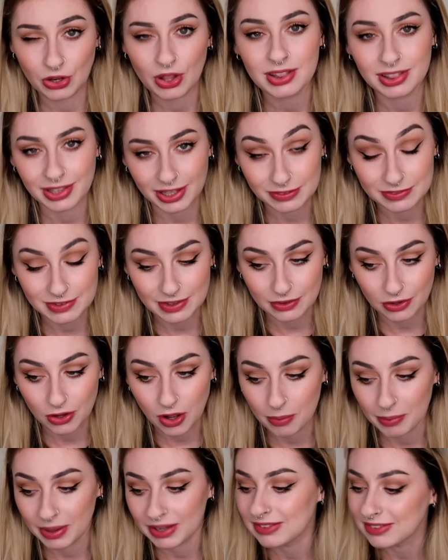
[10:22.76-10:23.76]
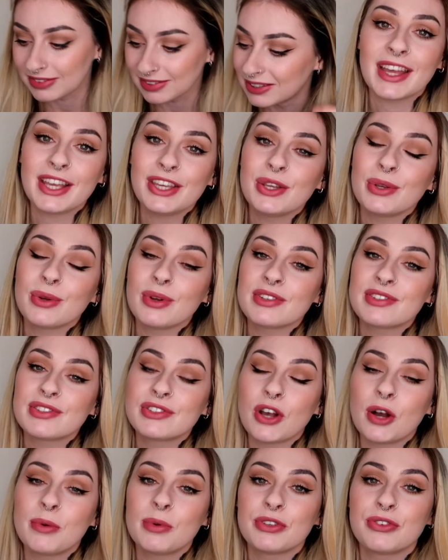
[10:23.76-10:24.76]
links in the comments. Thank you
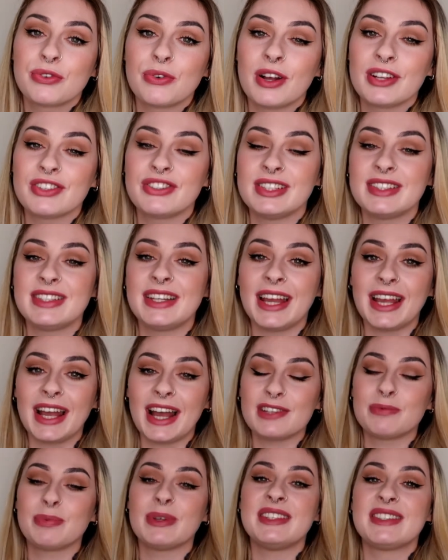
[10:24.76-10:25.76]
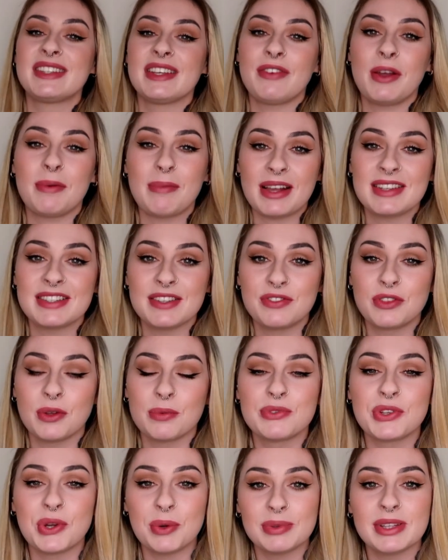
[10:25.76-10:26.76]
so much for watching today, guys. Please give it a massive
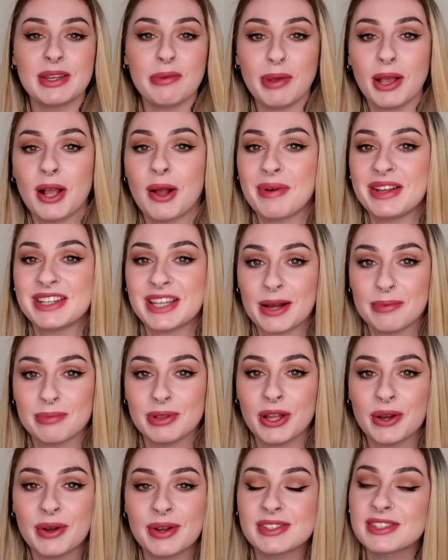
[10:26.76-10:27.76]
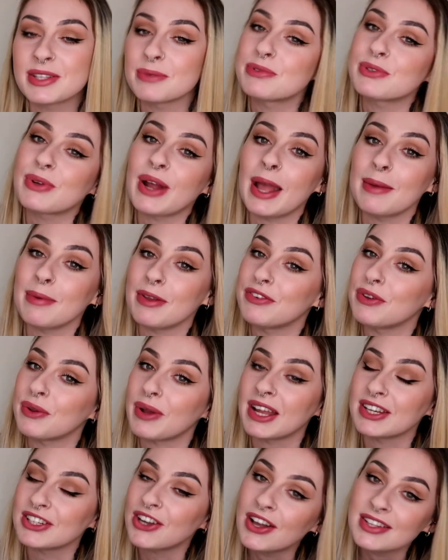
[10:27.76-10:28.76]
thumbs up. Leave me a comment down below and subscribe if you
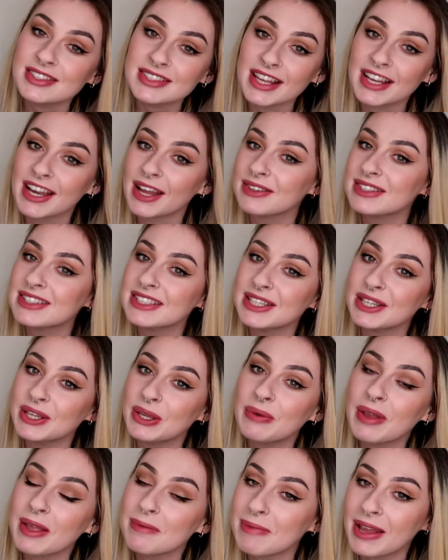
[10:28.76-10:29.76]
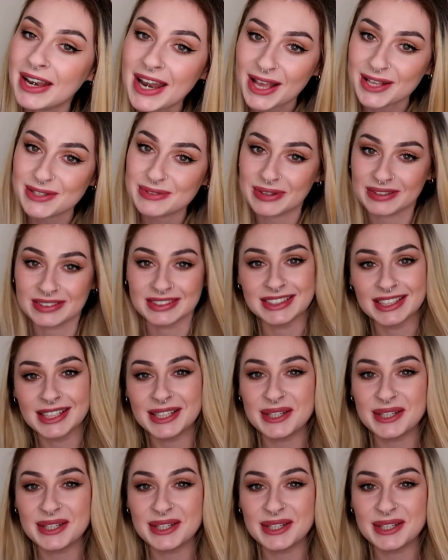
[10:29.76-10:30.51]
are not. And I'll see you in my next one.